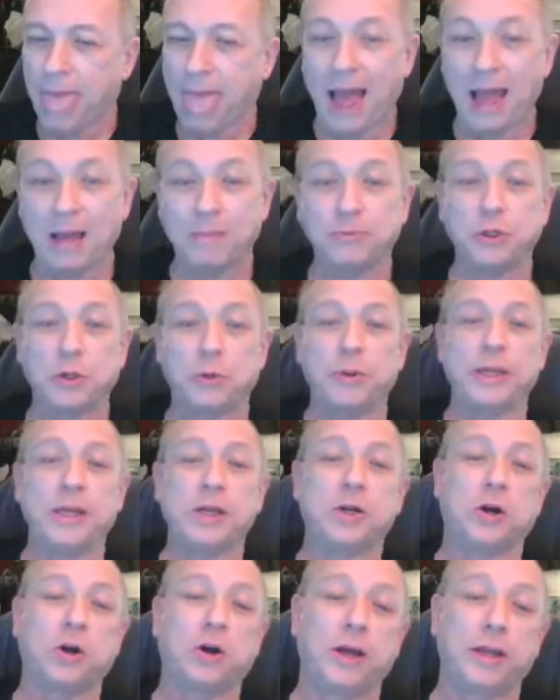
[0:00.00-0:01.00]
I'm
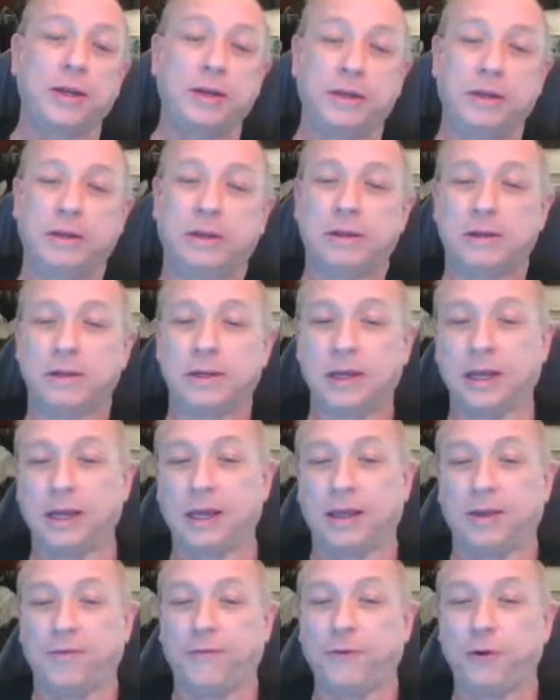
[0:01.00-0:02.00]
doing good.
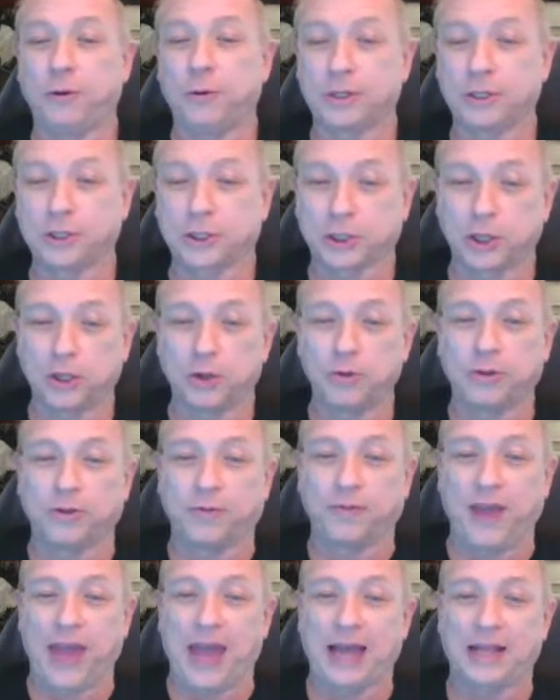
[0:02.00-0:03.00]
If you exclude
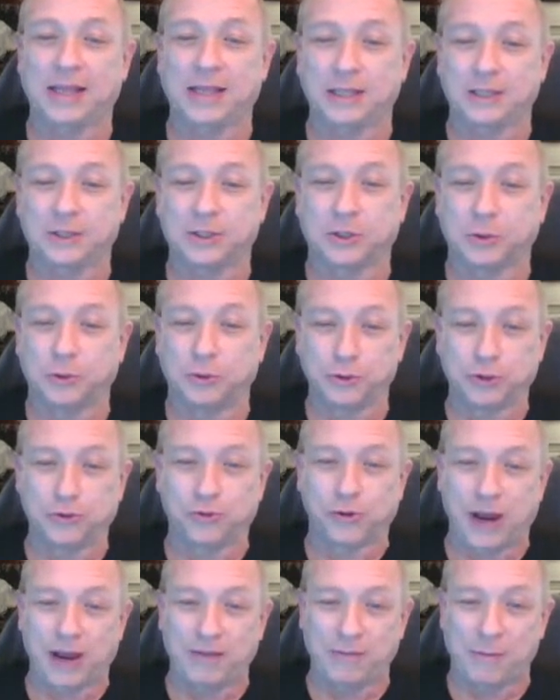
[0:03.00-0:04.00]
the fact that school's
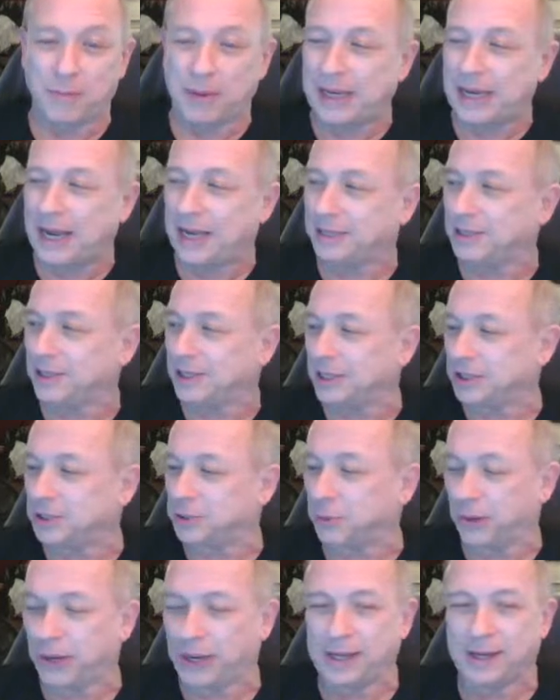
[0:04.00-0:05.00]
driving me nuts
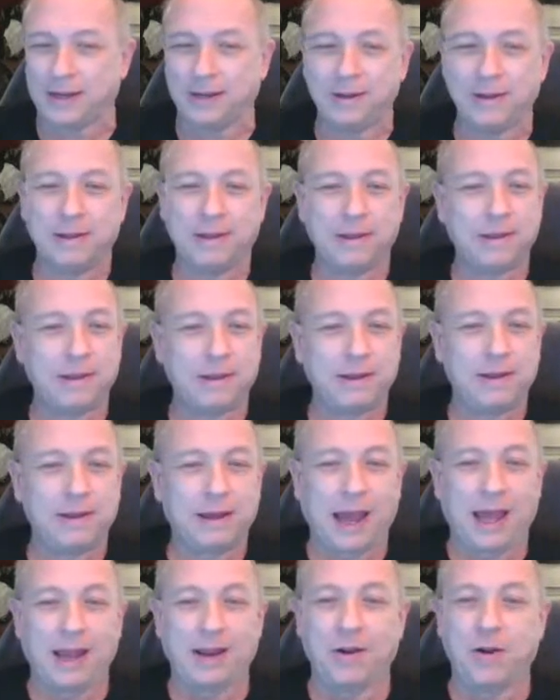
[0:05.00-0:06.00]
this week.
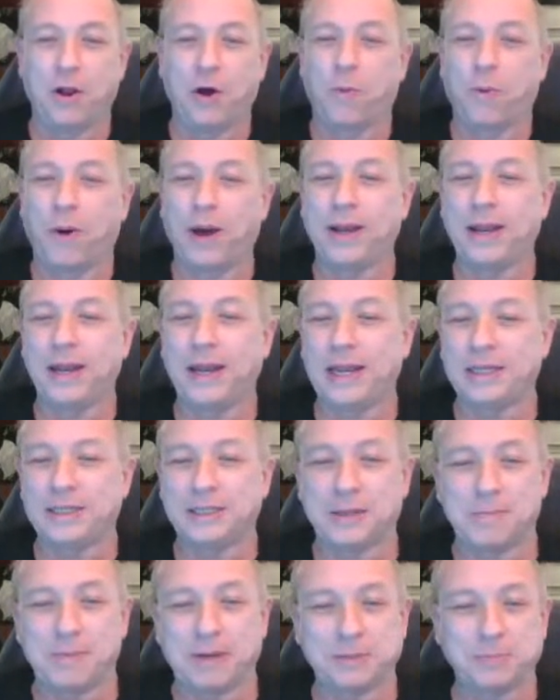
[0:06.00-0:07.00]
I don't know what it
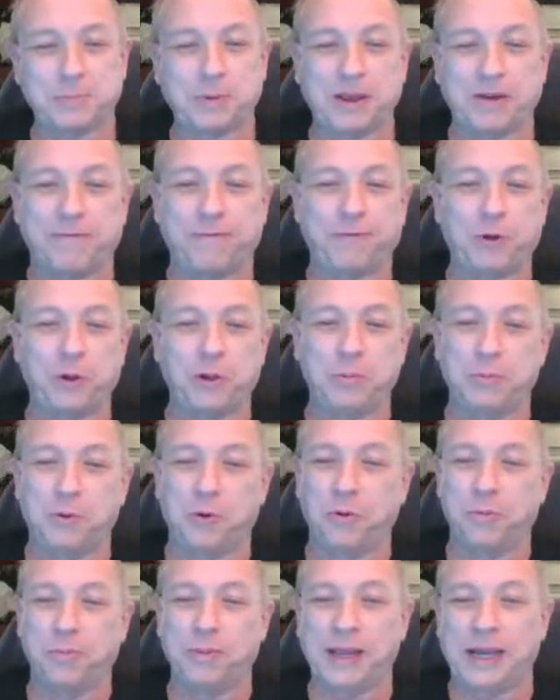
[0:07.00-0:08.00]
is. It must be a full
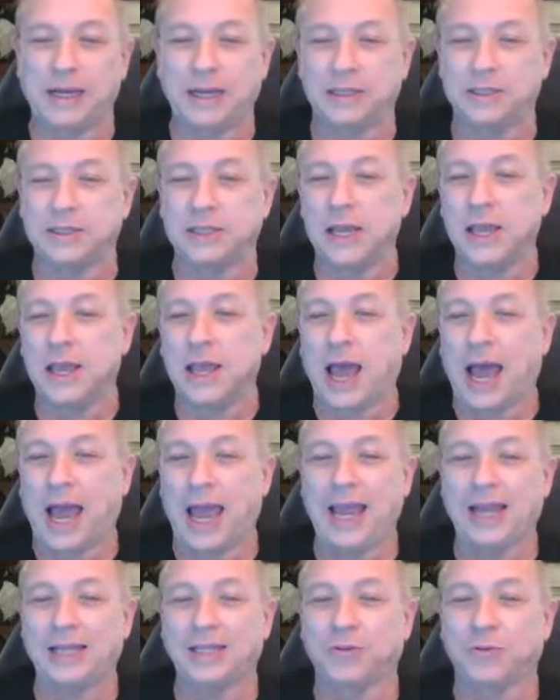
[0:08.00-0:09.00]
moon because
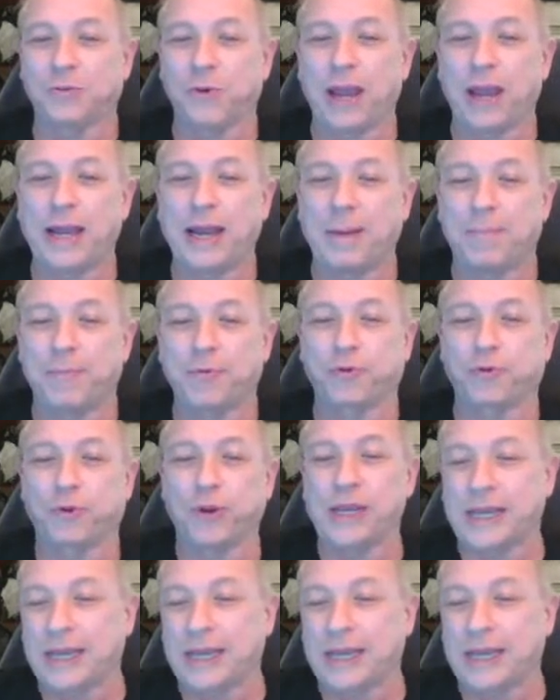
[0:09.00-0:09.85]
I had to write up 3